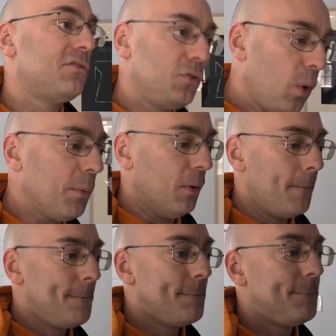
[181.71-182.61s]
that's
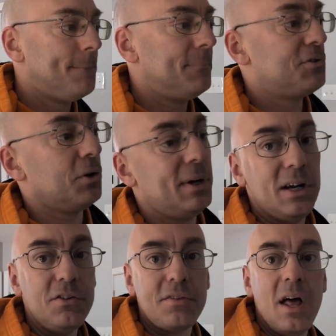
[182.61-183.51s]
normal. So
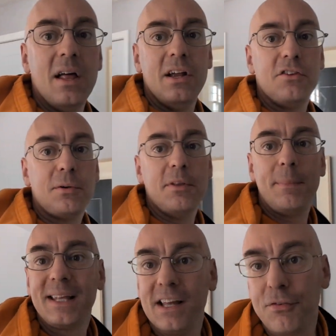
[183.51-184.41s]
here's some
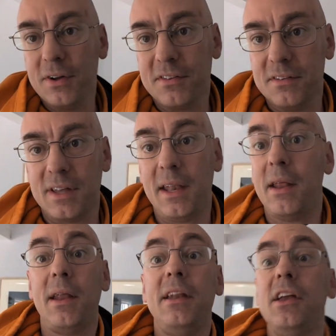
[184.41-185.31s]
of the big differences.
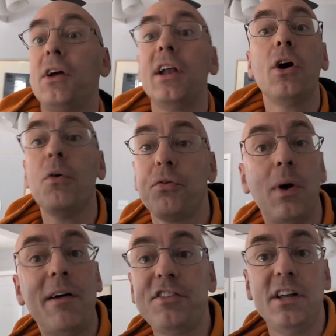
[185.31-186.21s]
And then you're going to go
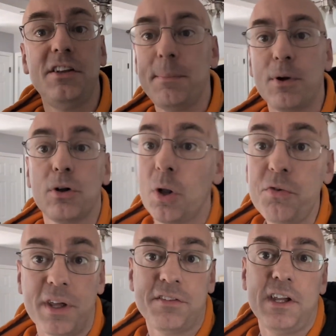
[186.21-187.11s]
through, obviously, a typical
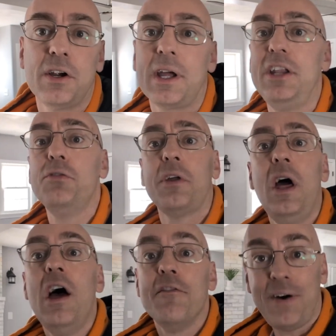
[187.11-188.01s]
closing. Say you're going to use
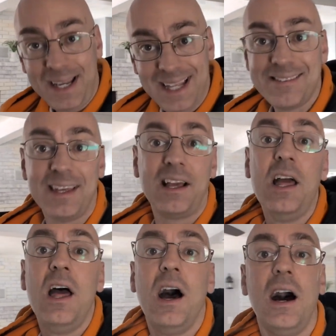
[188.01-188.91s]
the
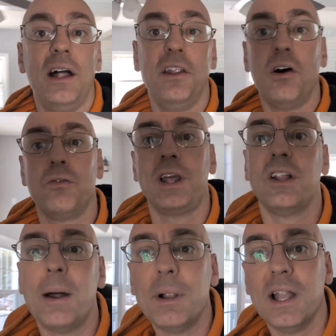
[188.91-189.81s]
financing on a
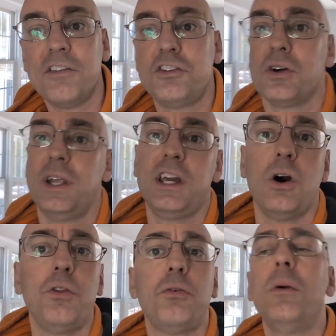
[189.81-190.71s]
regular MLS. You're
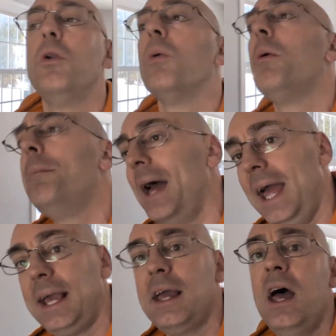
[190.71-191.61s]
going to go through a normal
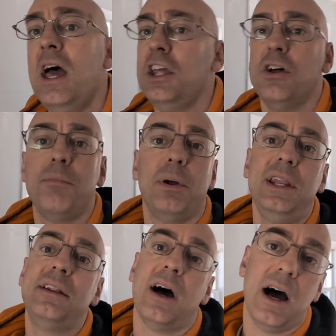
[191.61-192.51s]
bank. You'll
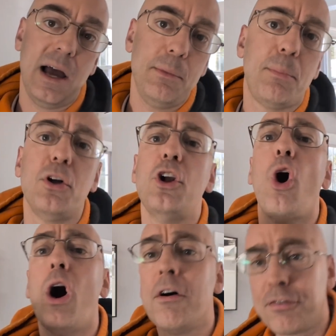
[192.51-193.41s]
have plenty of time to
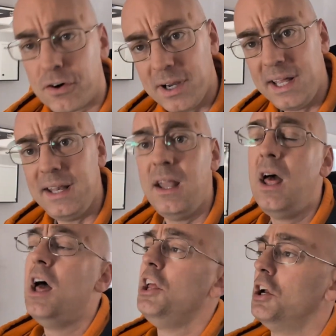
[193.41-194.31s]
put an offer
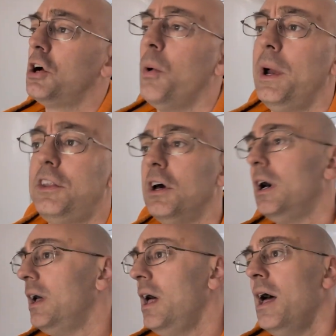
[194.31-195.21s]
in. You're going
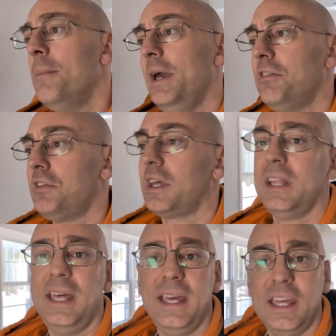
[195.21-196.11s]
to
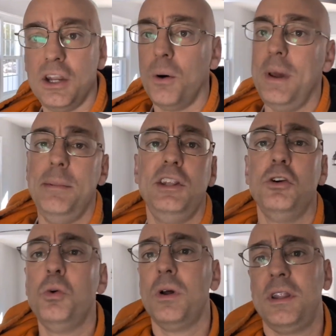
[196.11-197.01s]
basically,
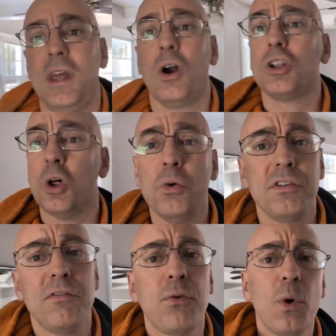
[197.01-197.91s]
maybe do,
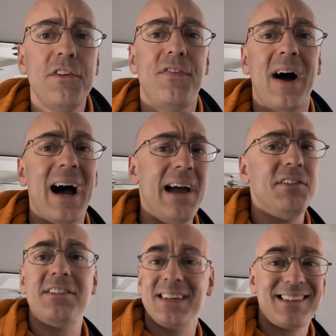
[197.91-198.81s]
close in
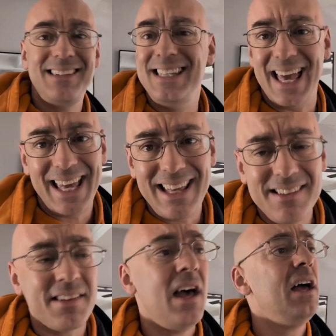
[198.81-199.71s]
45 to 60
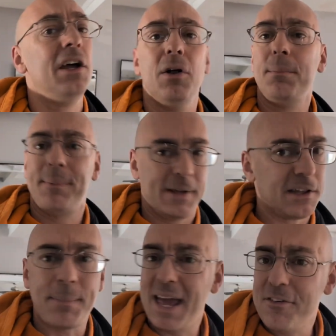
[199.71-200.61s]
days.
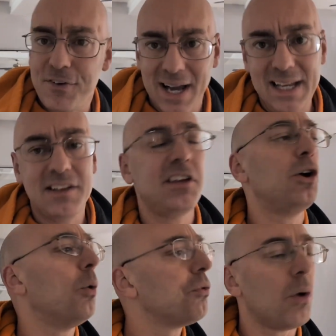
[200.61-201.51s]
Get the bank
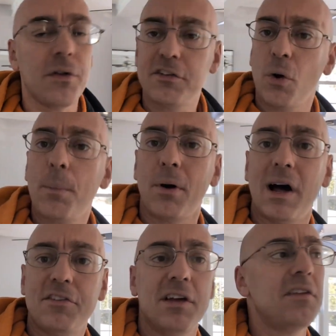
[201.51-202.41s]
financing, go through all this whole
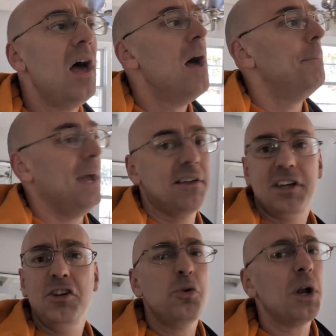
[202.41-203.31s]
process.
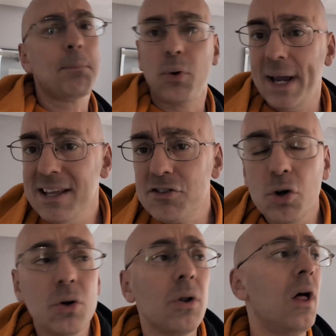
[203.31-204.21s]
Bank's going to do an
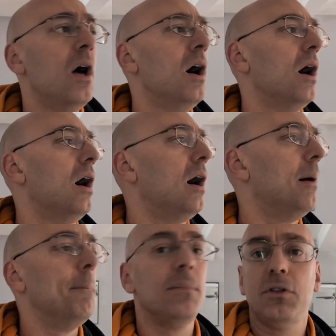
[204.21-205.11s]
appraisal.
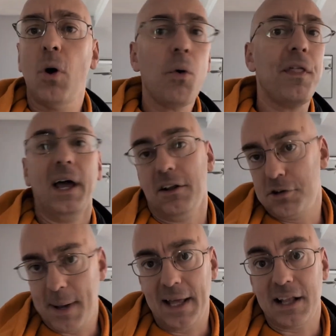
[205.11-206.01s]
The whole
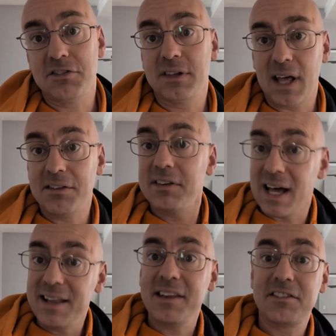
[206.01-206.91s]
thing, shebang.
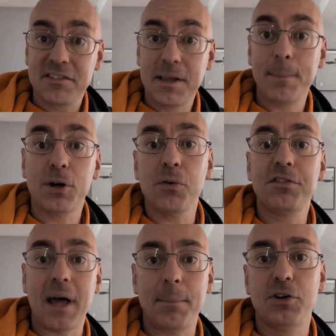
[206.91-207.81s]
That's kind of the
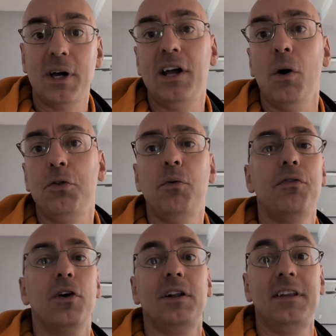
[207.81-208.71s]
typical steps you're going to go
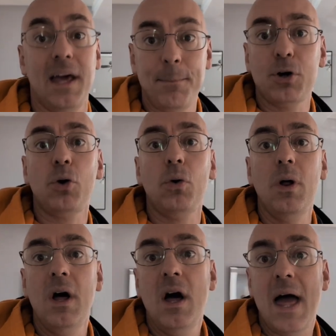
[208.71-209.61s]
through for a
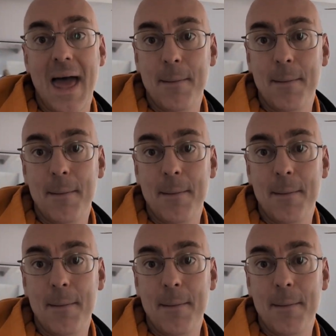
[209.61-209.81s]
typical